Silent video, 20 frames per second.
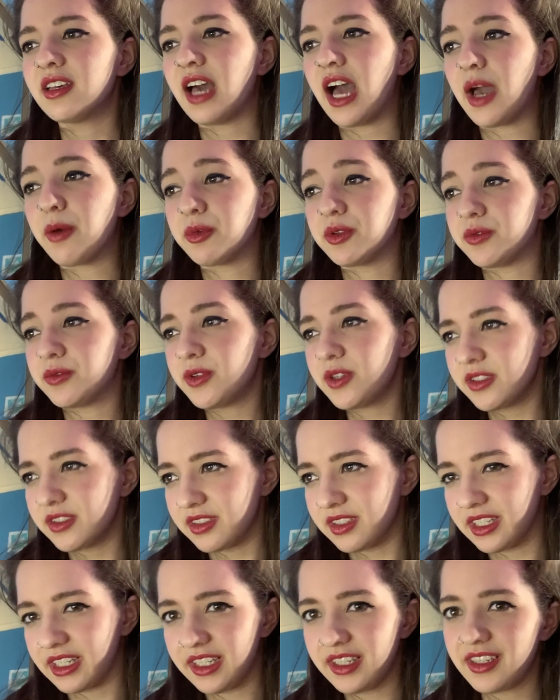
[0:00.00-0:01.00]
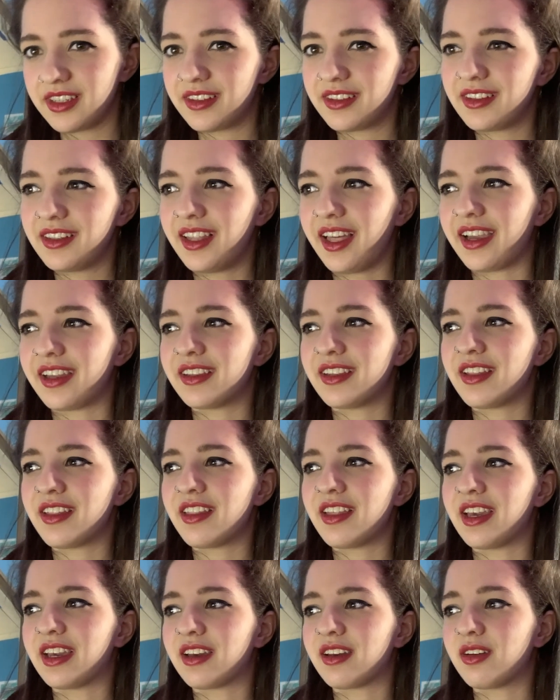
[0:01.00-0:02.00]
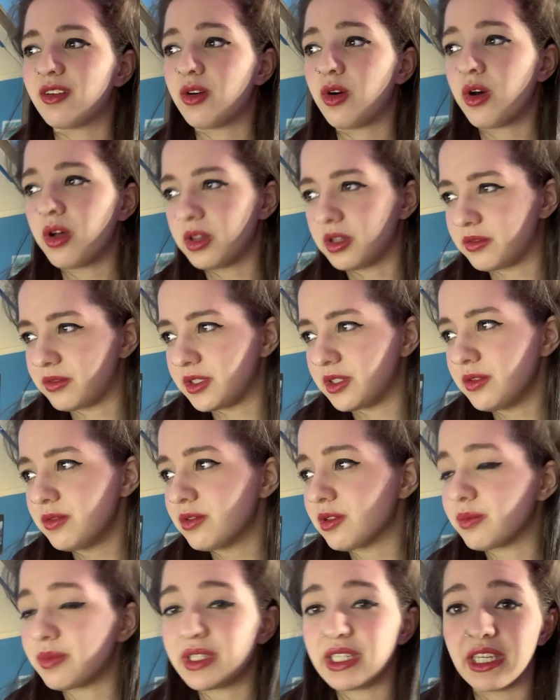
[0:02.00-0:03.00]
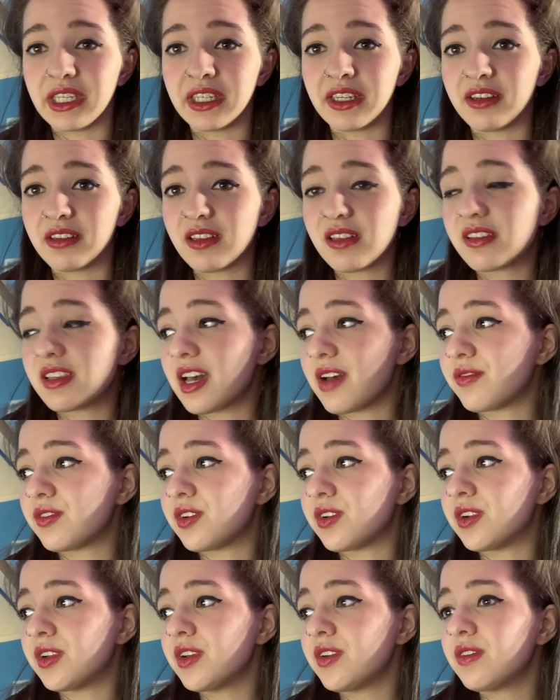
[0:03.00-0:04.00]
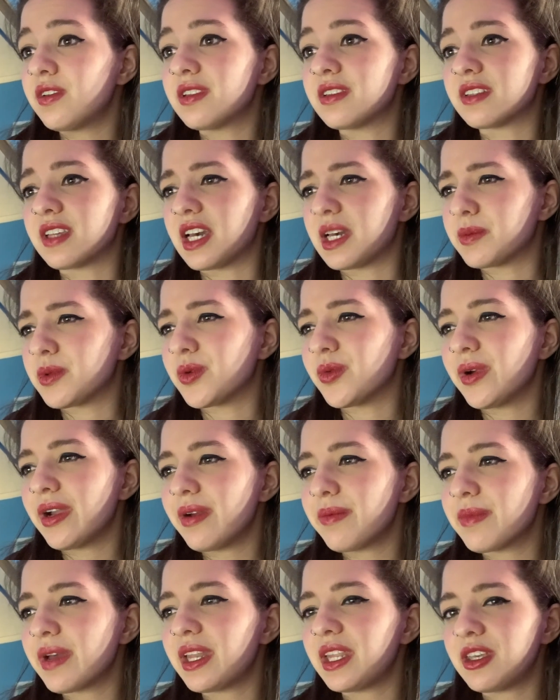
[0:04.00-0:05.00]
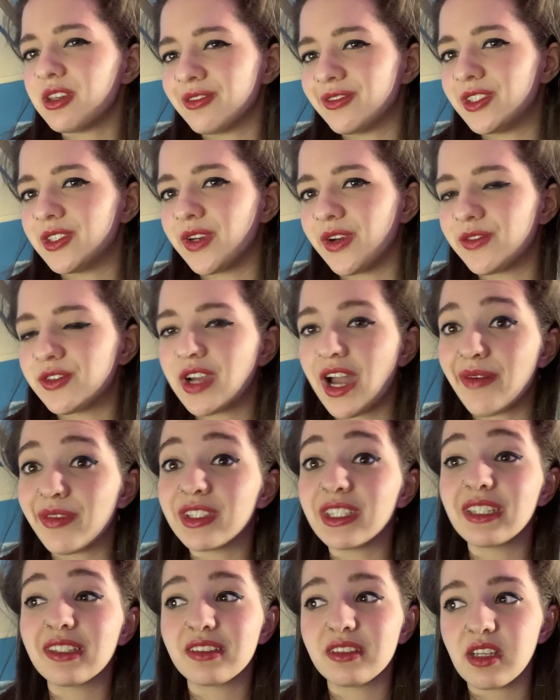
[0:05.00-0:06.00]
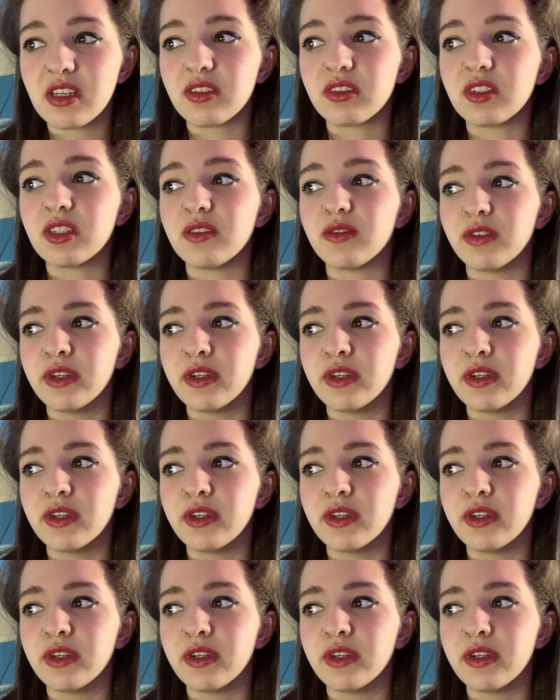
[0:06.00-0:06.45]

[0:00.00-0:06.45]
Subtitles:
I would firstly like to thank all of you for being here this afternoon, as I am aware many of you have traveled extensive